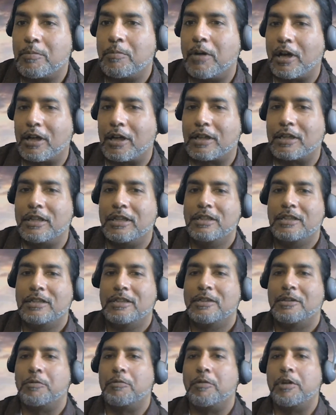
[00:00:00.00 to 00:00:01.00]
Maachah,
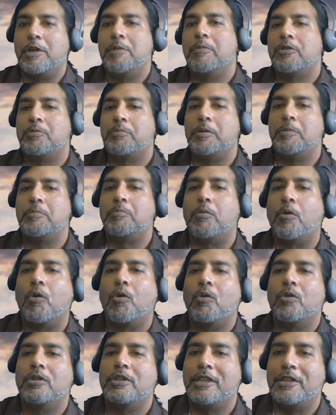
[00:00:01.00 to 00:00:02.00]
we must be
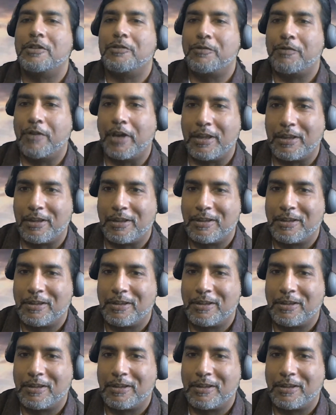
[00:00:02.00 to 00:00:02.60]
bold in the faith.